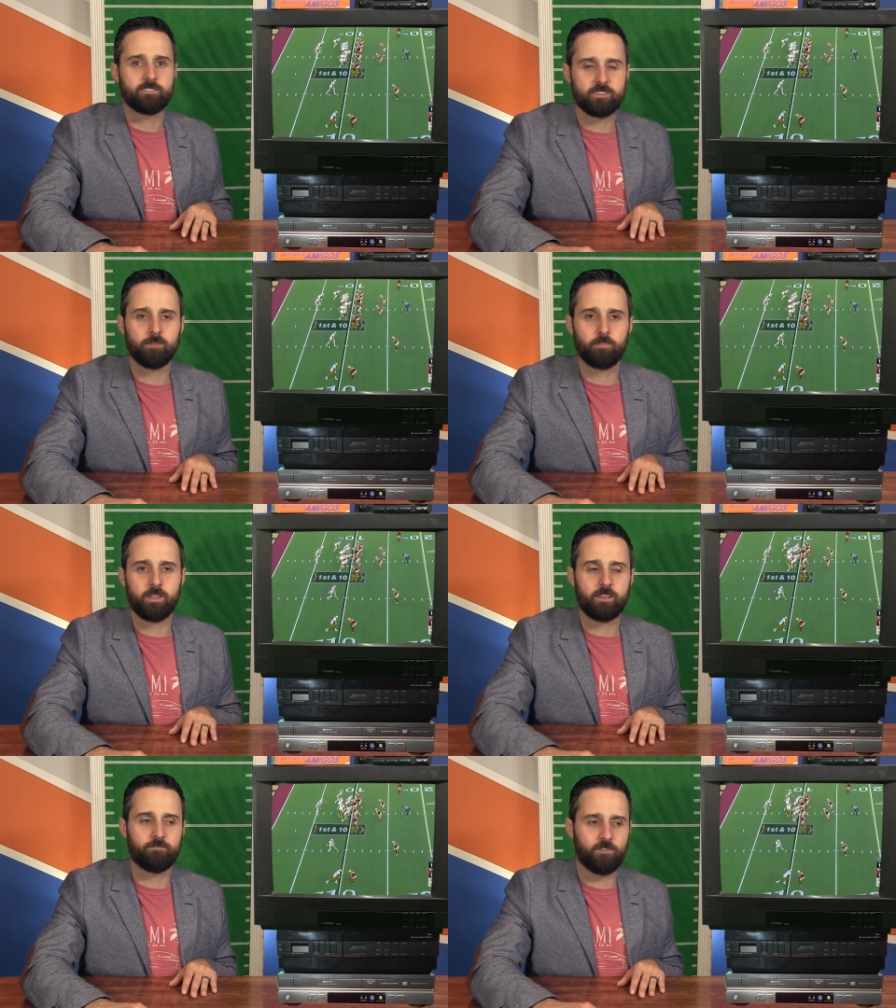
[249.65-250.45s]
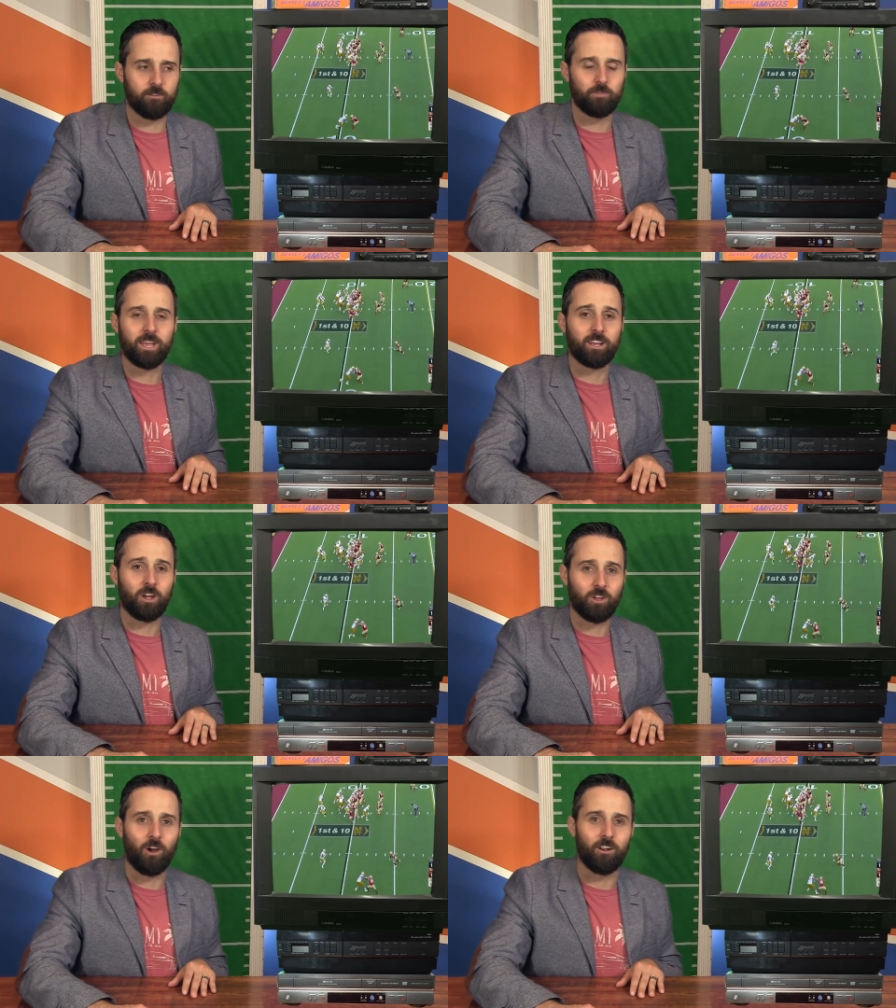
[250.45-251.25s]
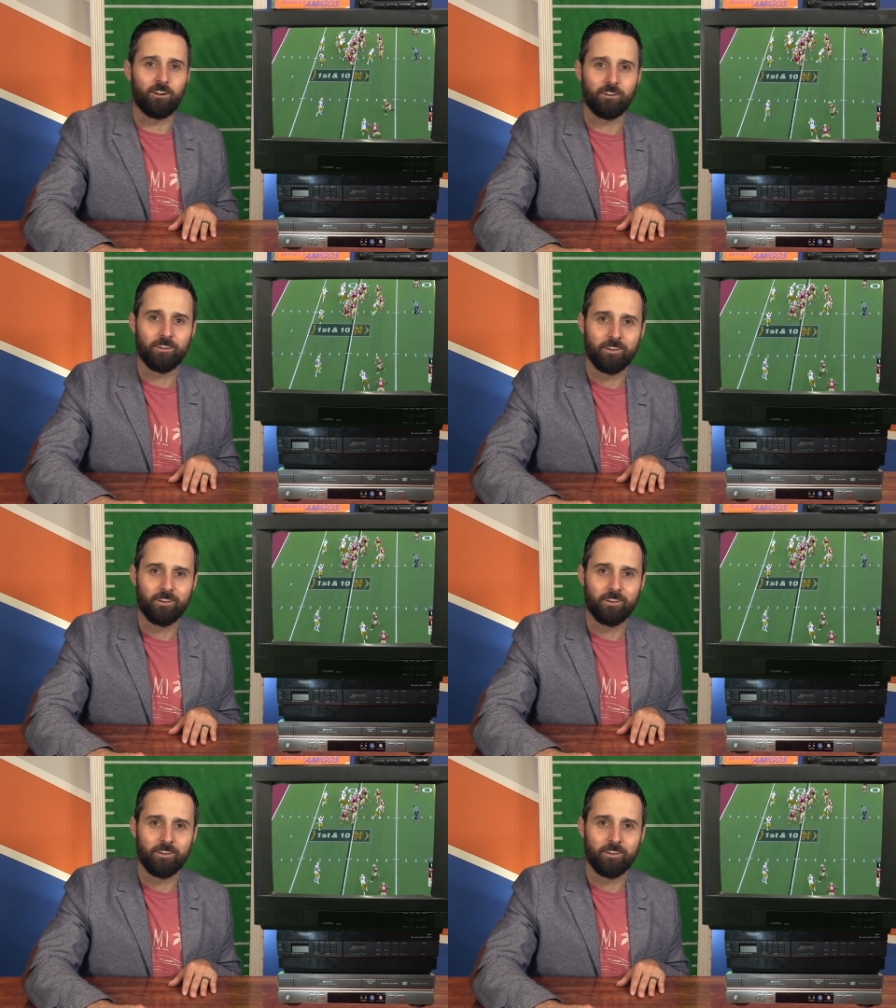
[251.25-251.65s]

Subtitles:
simply for being a guard.